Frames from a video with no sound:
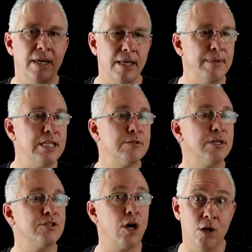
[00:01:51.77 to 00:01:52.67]
That means
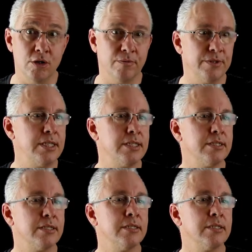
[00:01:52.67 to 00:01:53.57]
my total
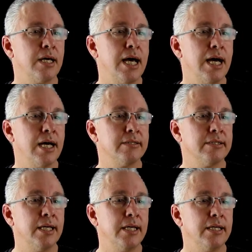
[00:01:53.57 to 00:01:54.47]
resistance,
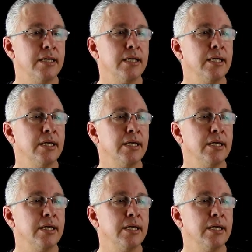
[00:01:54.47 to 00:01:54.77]
RT,